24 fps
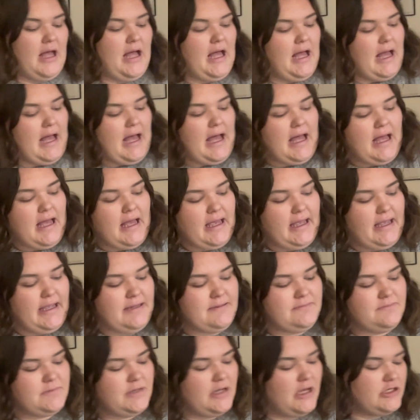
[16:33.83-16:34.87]

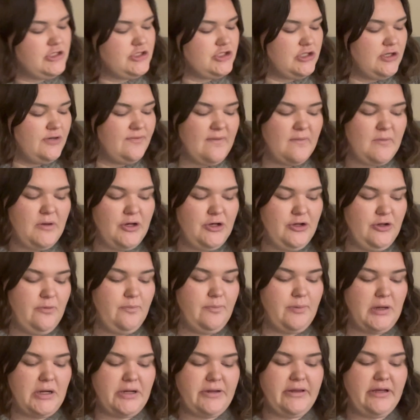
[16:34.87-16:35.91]
I'm not sure if I'm gonna do
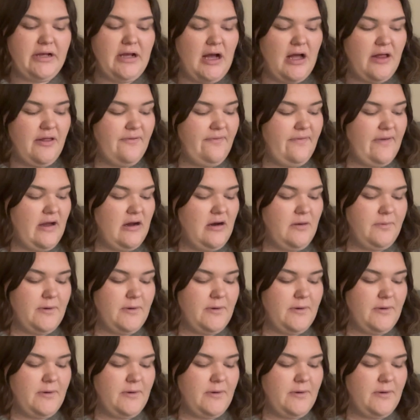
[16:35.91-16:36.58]
broccoli, cauliflower,